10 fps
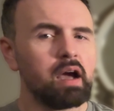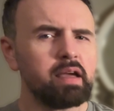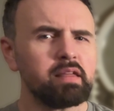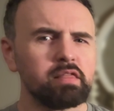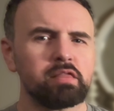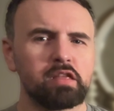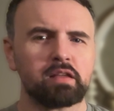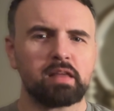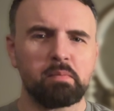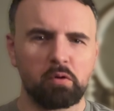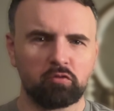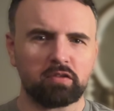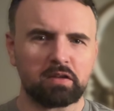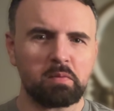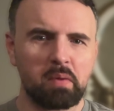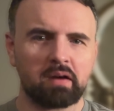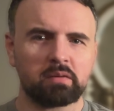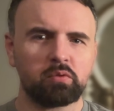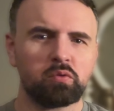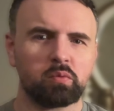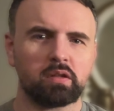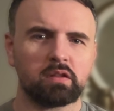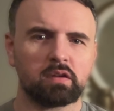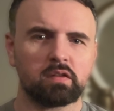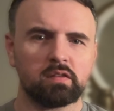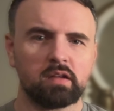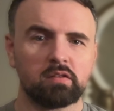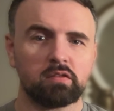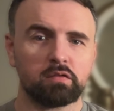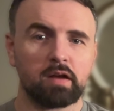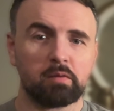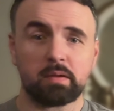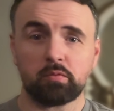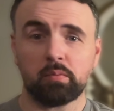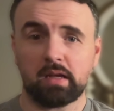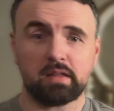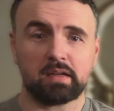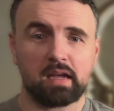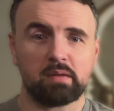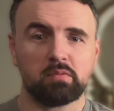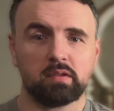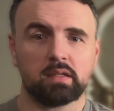I think they're mostly comparable with the consensus of how people play their games,